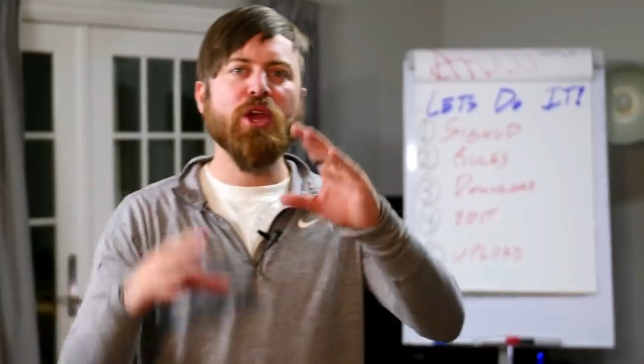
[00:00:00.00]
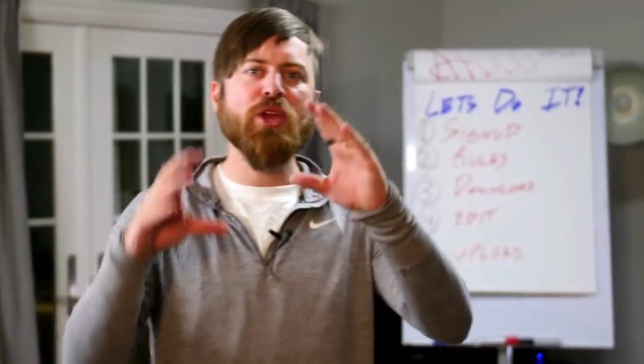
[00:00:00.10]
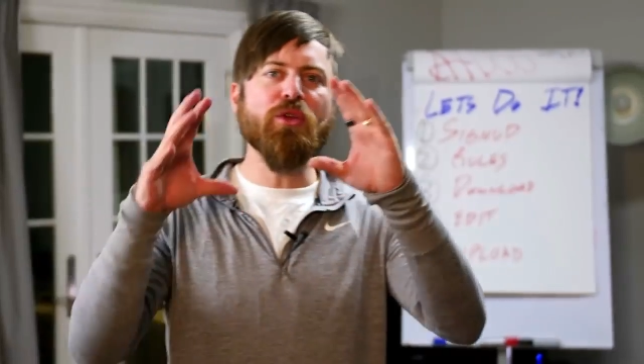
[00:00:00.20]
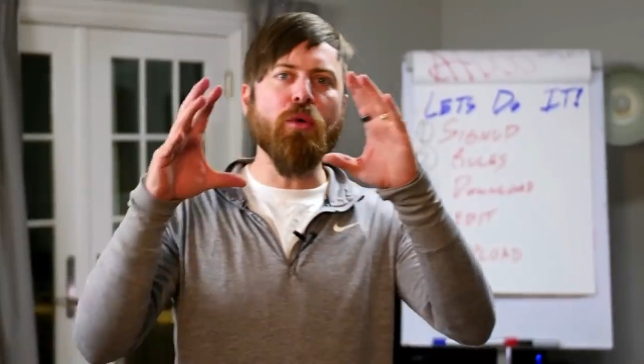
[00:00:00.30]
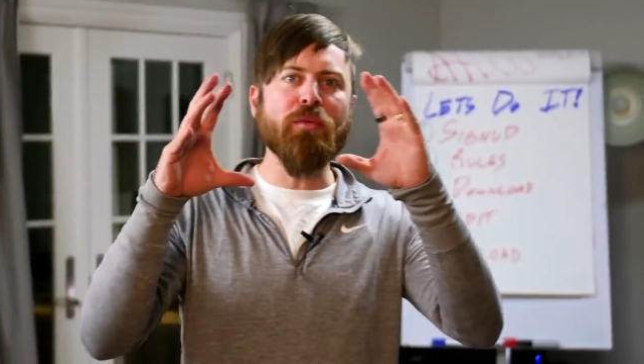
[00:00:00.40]

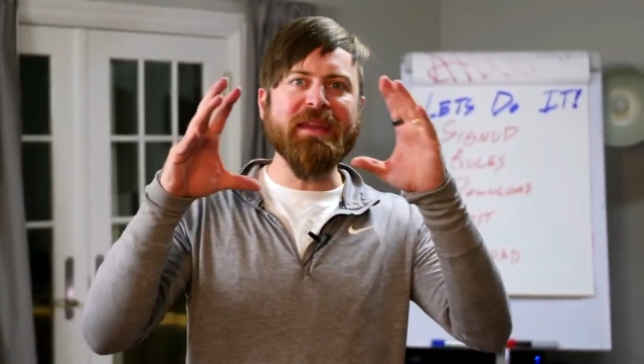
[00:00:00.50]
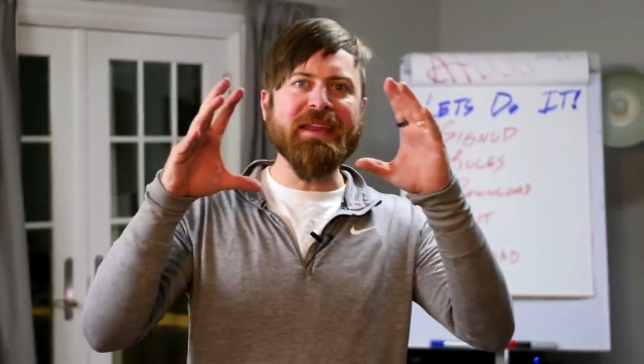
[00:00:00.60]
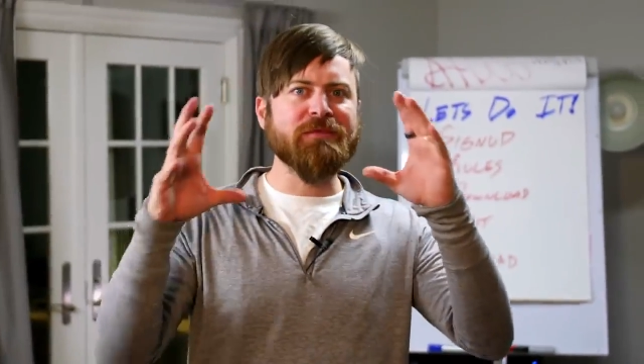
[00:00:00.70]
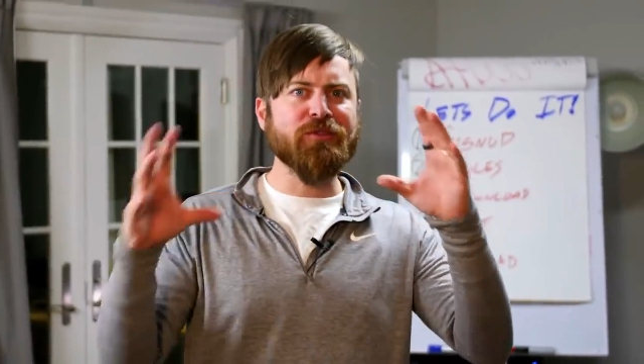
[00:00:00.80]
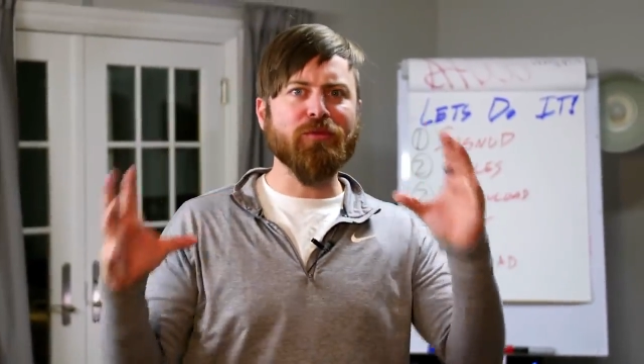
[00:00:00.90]
You don't
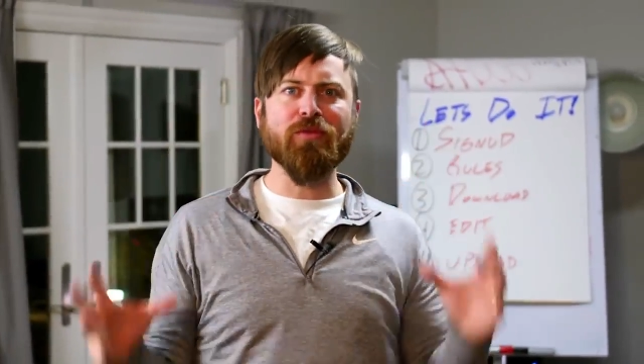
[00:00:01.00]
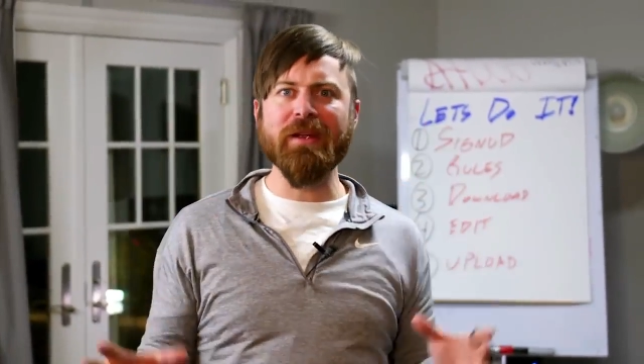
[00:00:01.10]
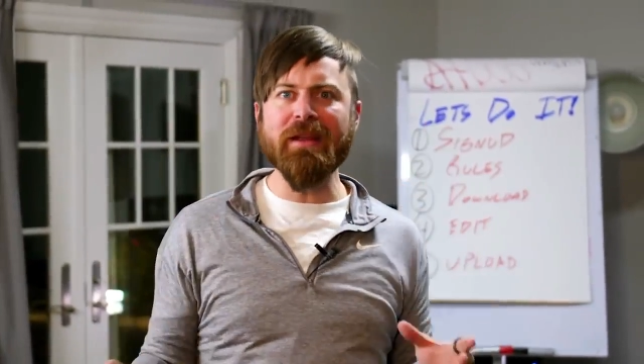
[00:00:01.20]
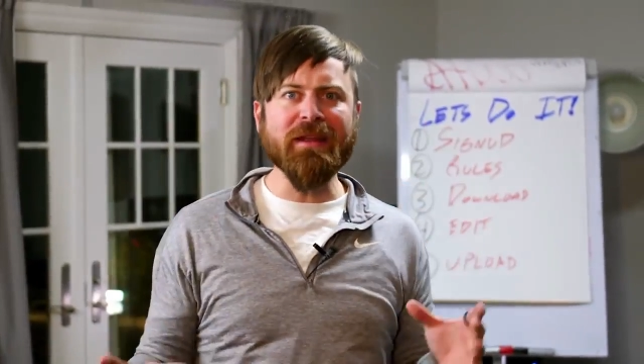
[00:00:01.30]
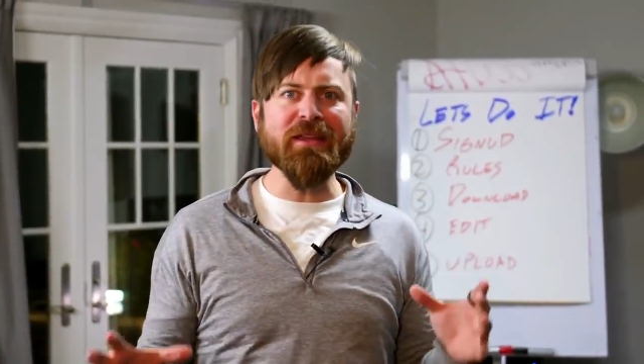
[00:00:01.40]
need to
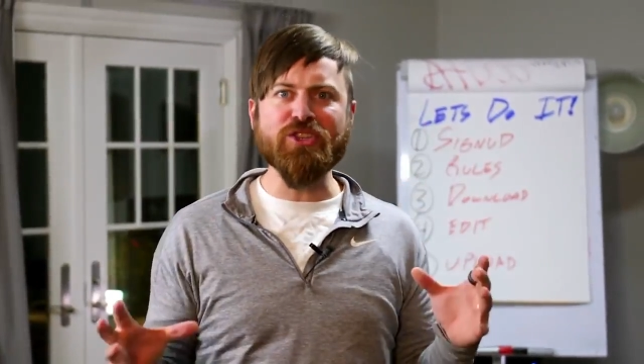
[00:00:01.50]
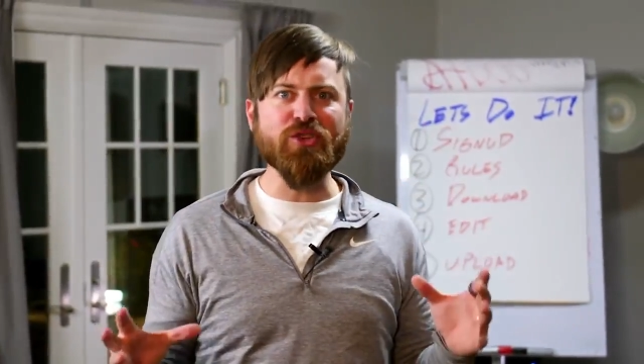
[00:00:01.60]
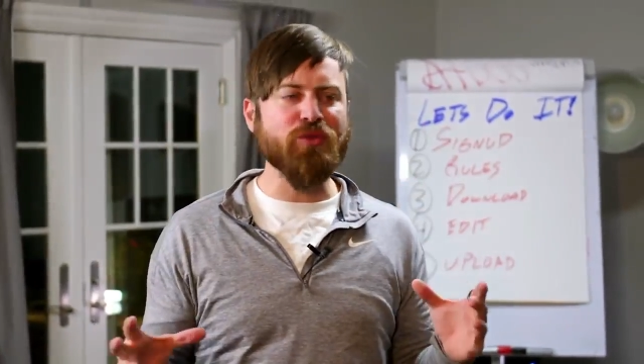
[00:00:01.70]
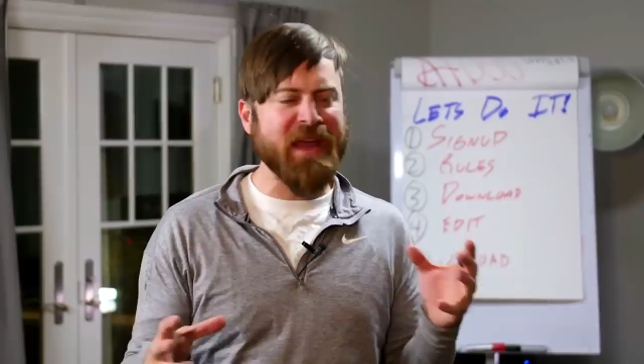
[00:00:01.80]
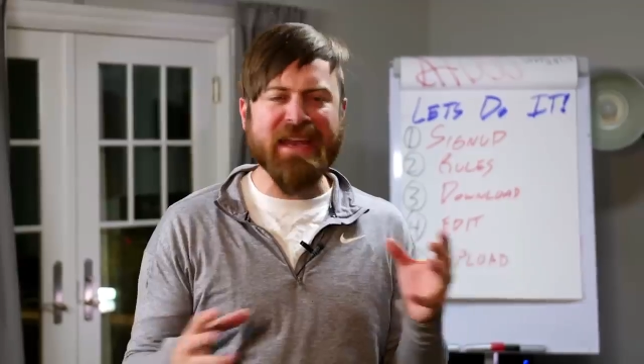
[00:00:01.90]
really
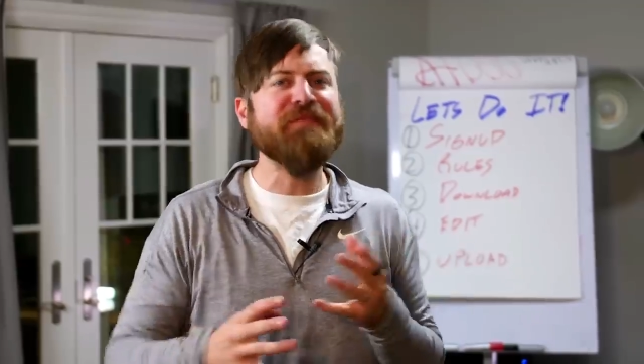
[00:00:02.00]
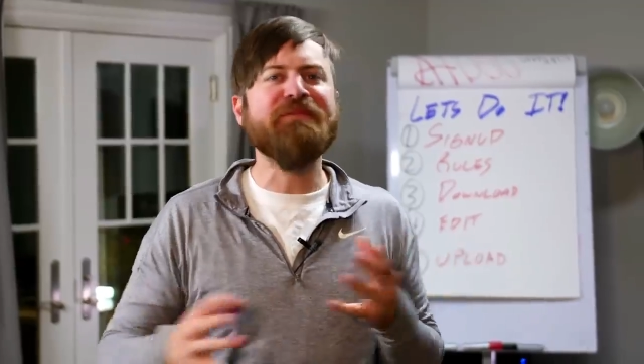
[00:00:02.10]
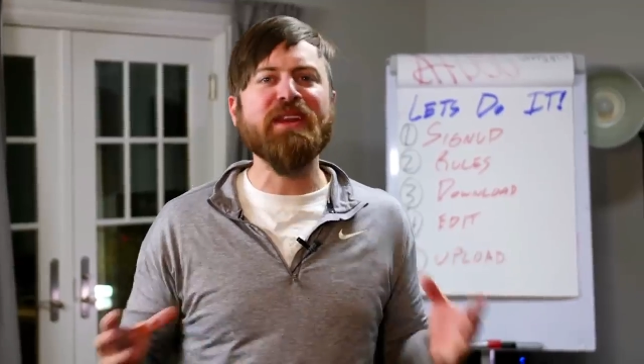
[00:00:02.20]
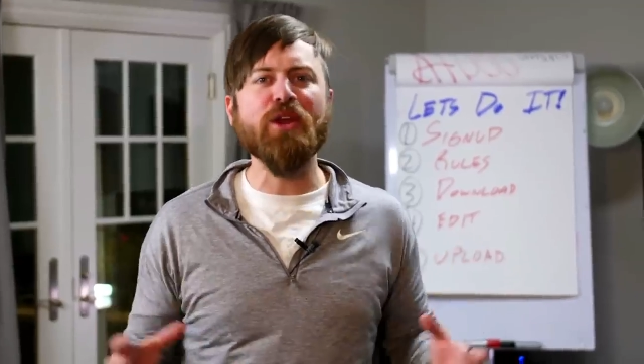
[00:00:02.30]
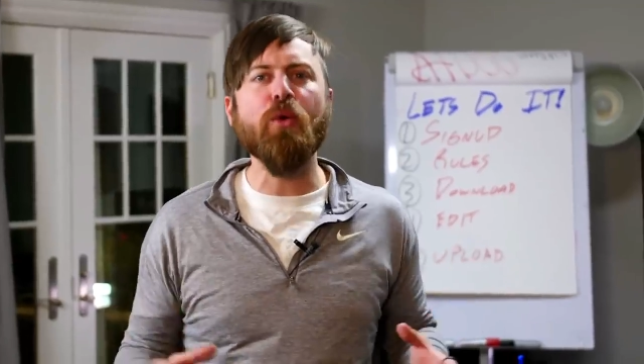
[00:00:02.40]
do any
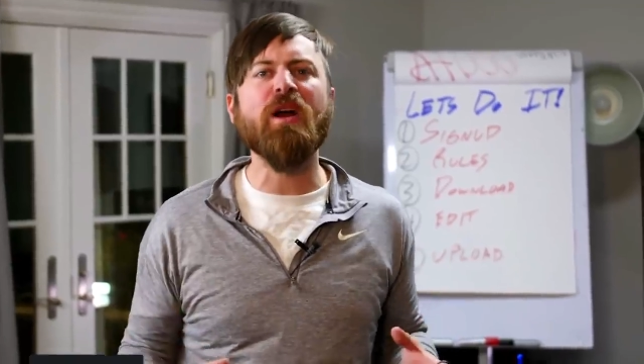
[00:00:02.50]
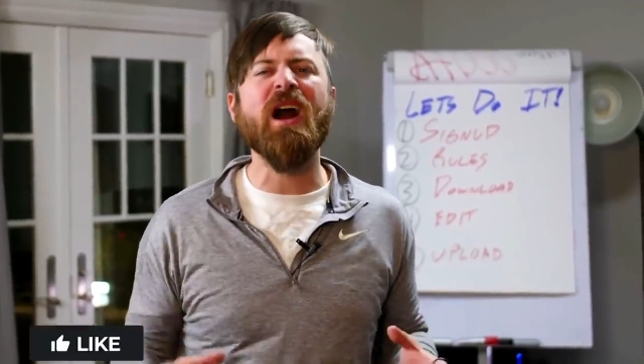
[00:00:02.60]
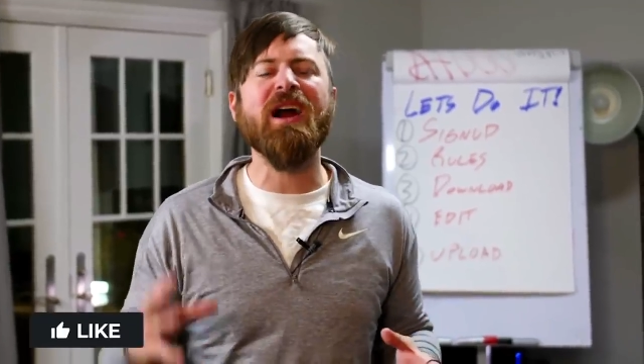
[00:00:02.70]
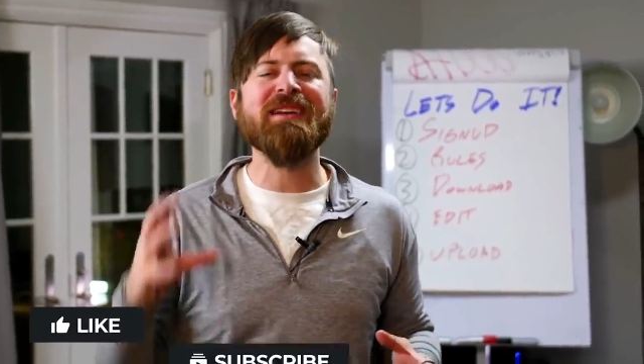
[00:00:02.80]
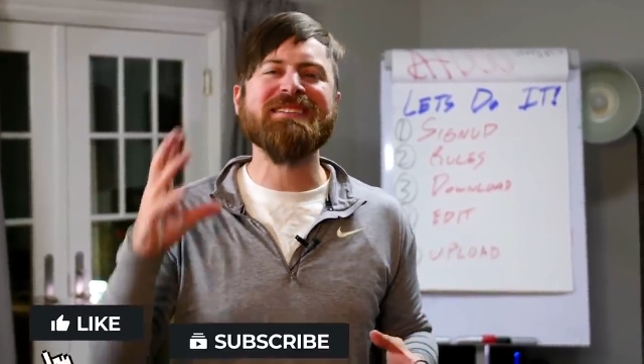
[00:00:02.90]
video
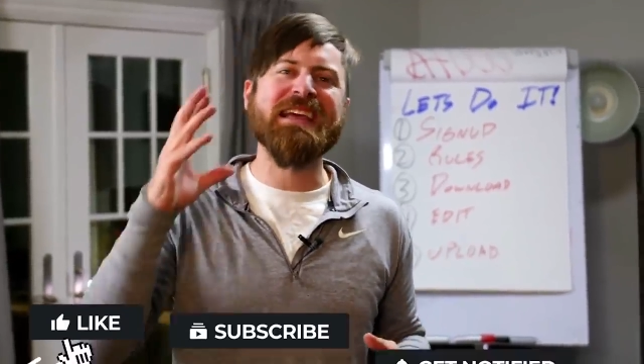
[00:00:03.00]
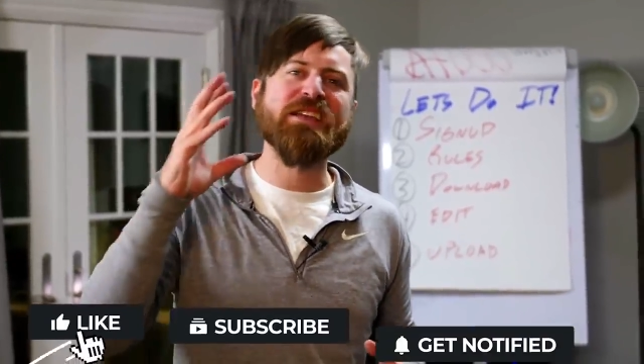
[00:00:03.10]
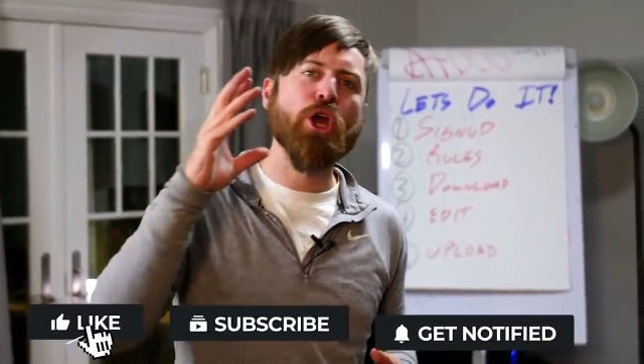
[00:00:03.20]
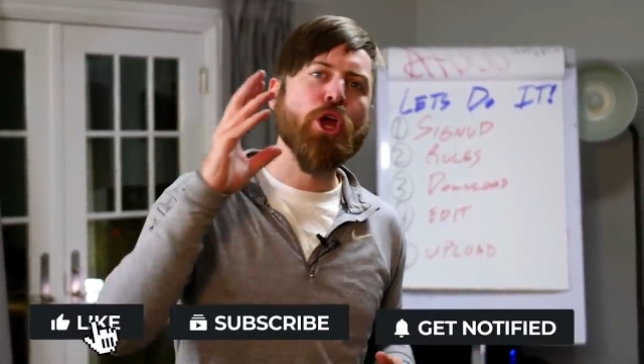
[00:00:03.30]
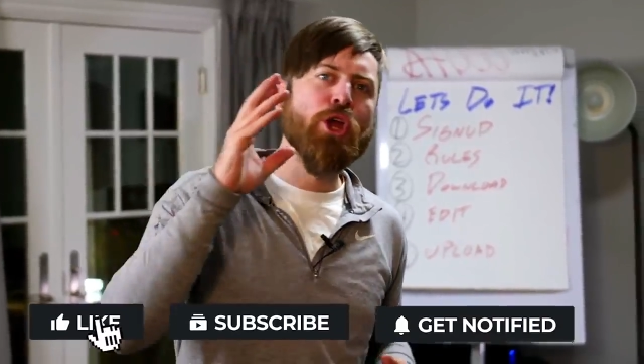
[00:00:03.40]
content